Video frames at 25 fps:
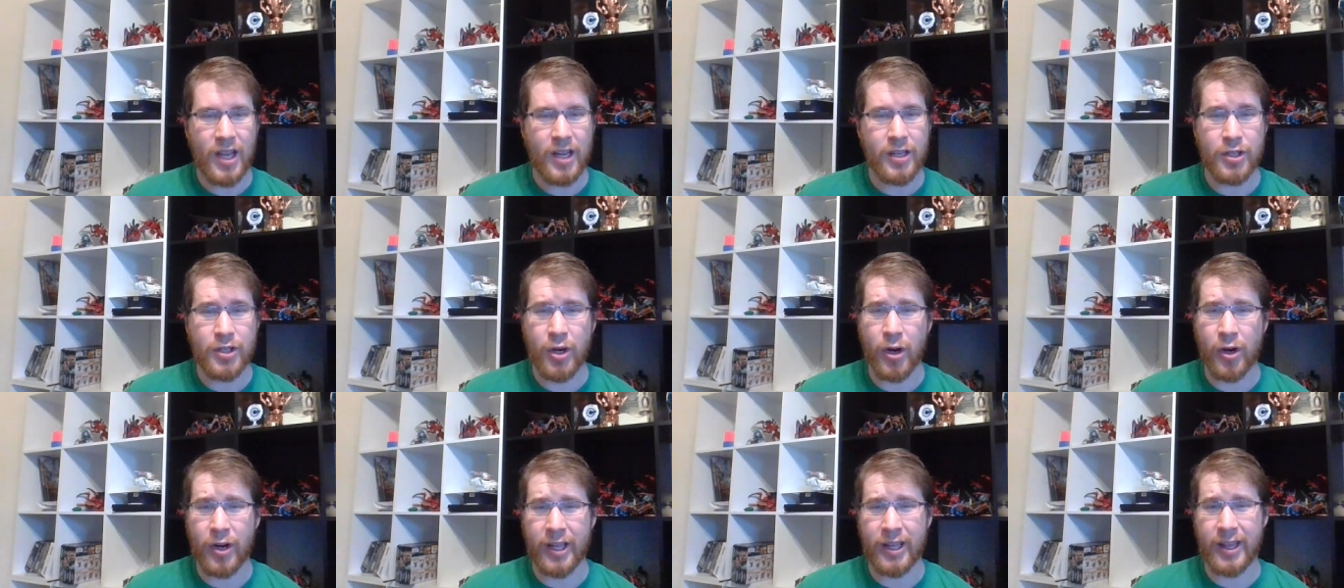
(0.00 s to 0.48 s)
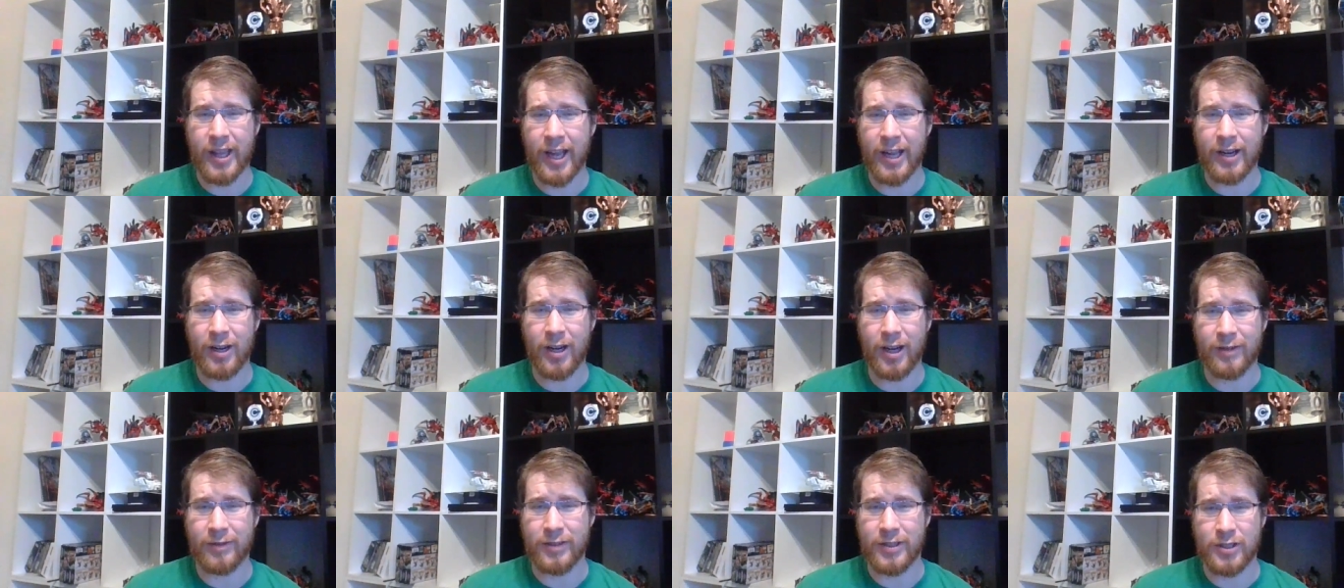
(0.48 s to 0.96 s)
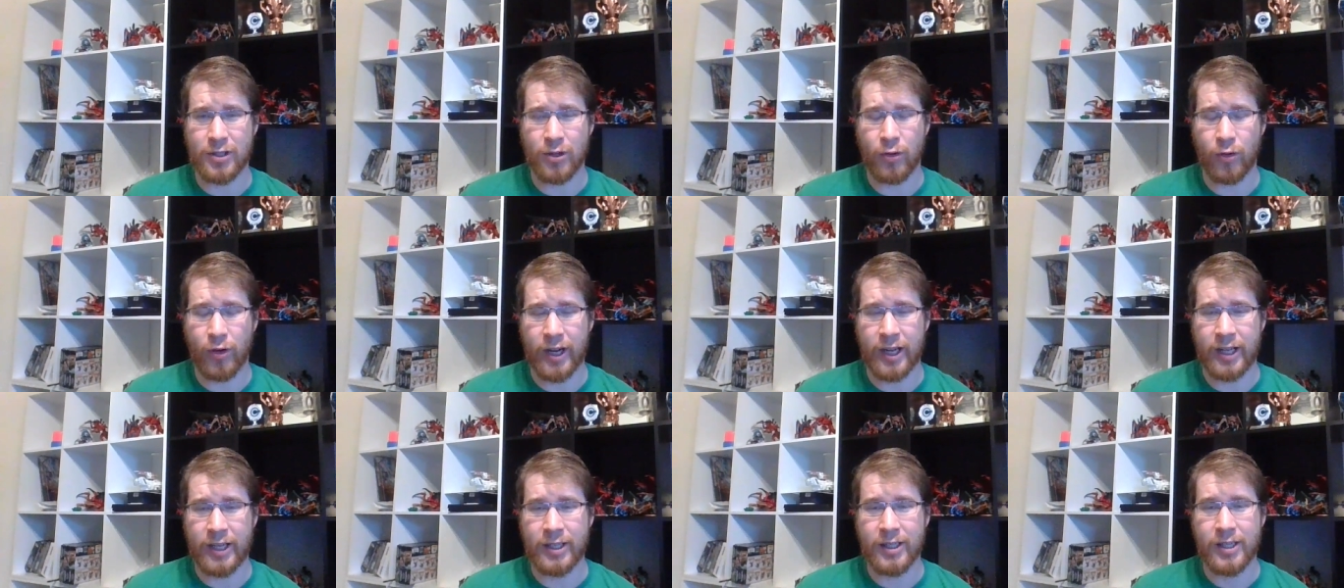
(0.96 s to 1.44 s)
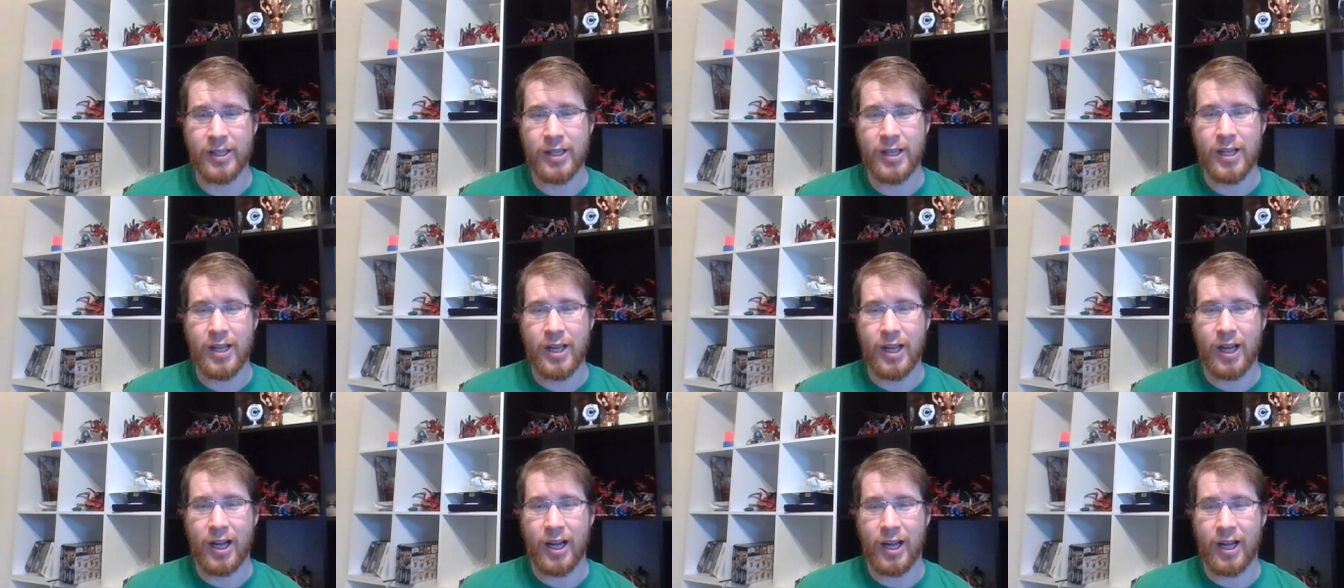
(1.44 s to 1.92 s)
Turning that off is great.
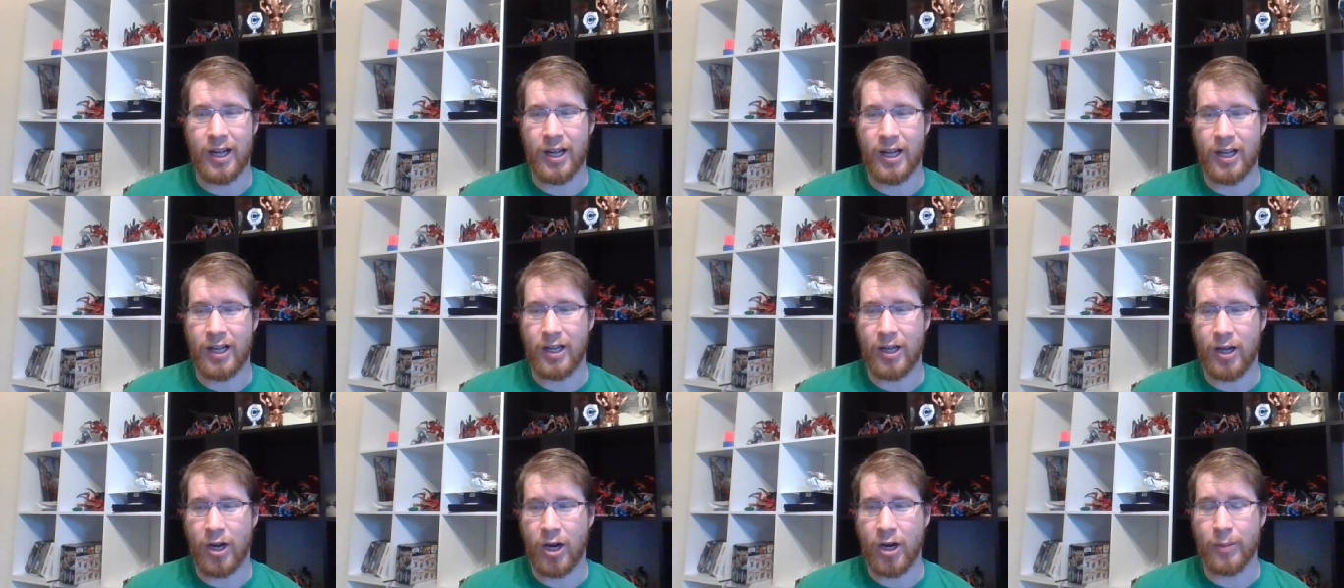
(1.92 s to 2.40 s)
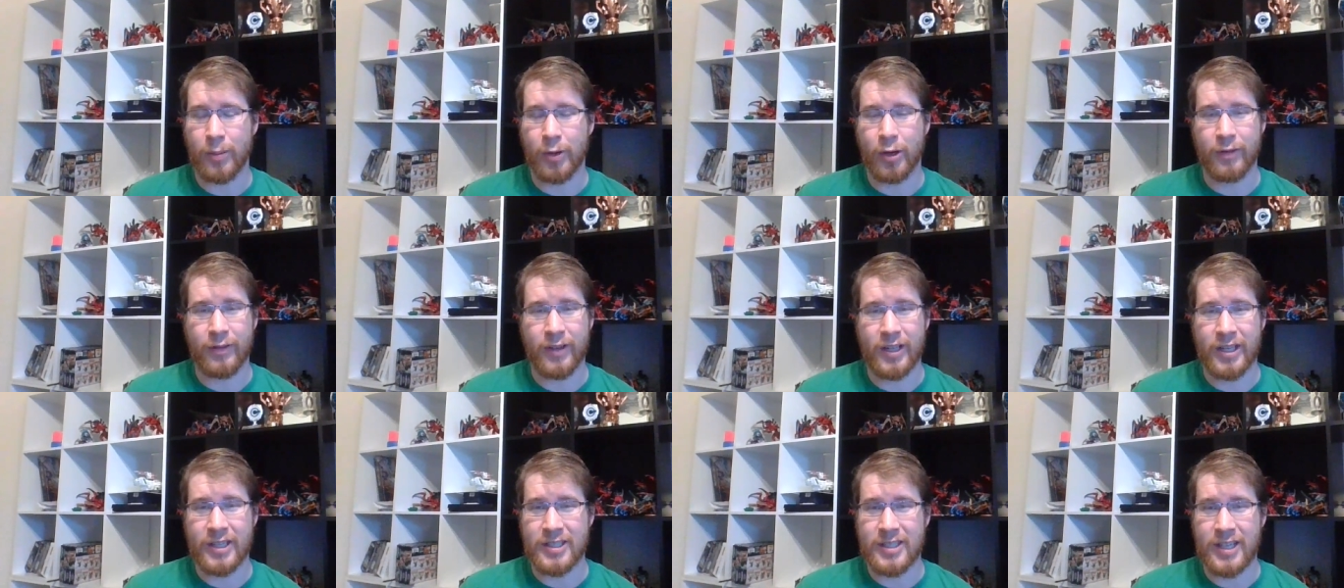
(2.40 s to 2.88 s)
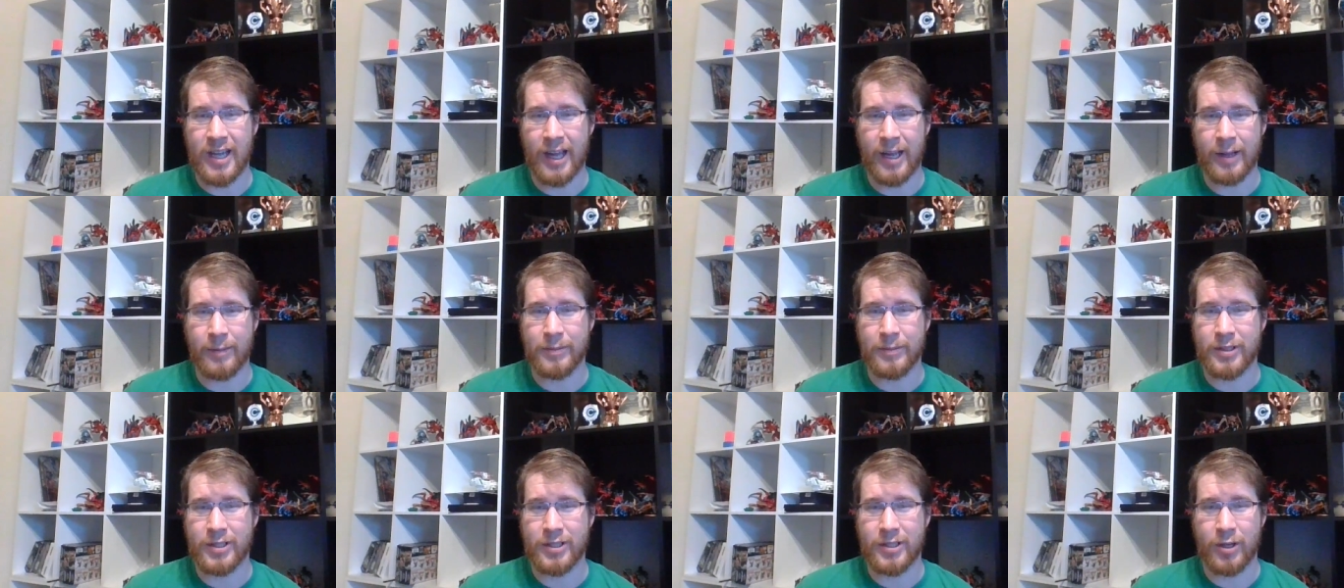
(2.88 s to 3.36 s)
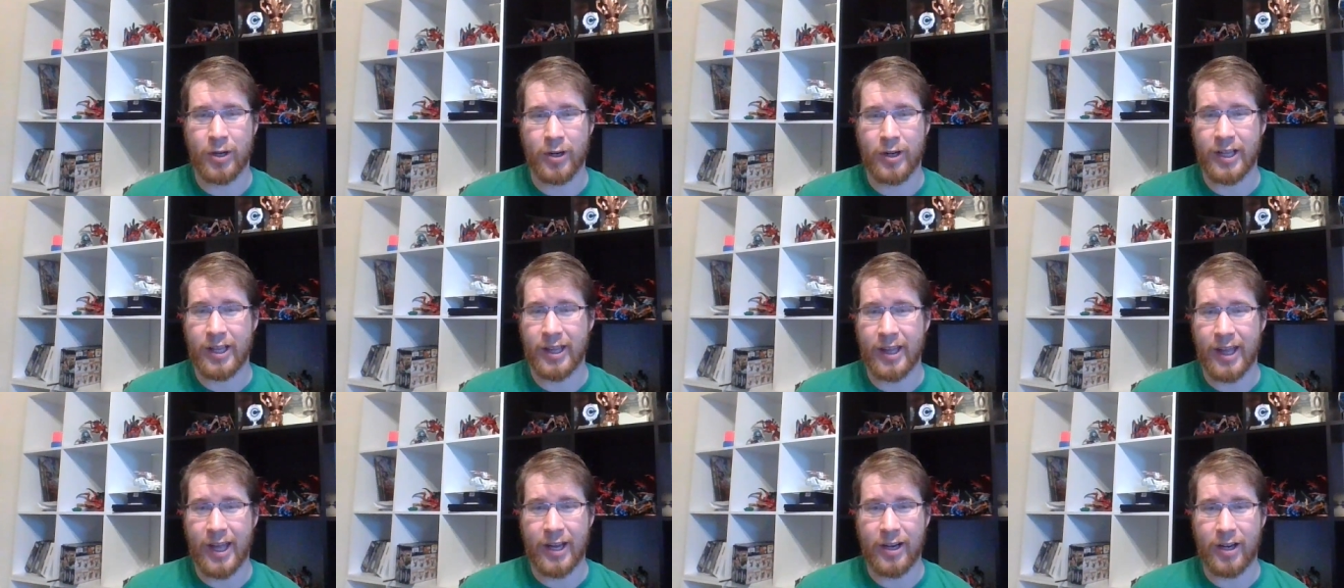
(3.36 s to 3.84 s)
Uh, Armor of Contempt,
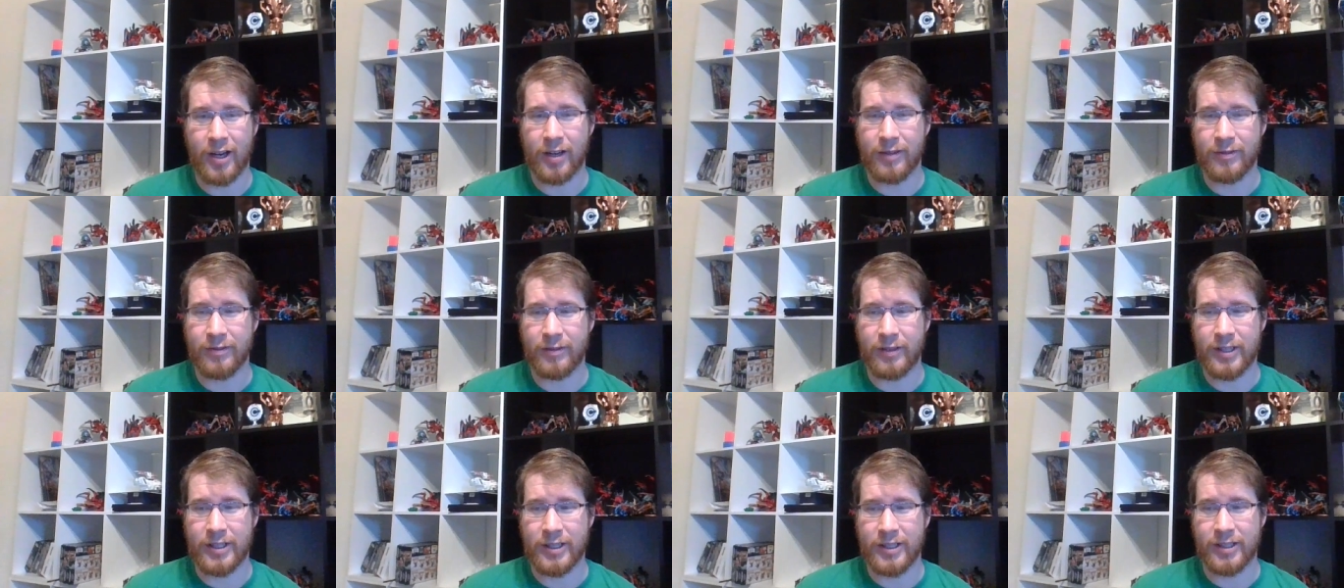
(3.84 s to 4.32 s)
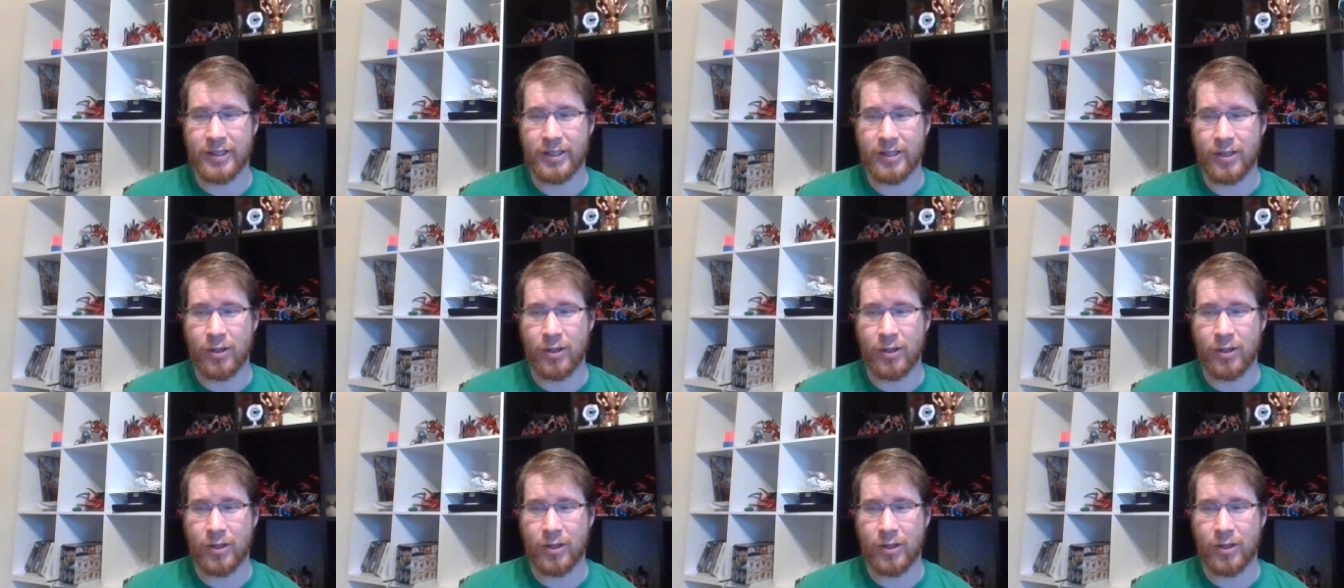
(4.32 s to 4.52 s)
turning that off, is,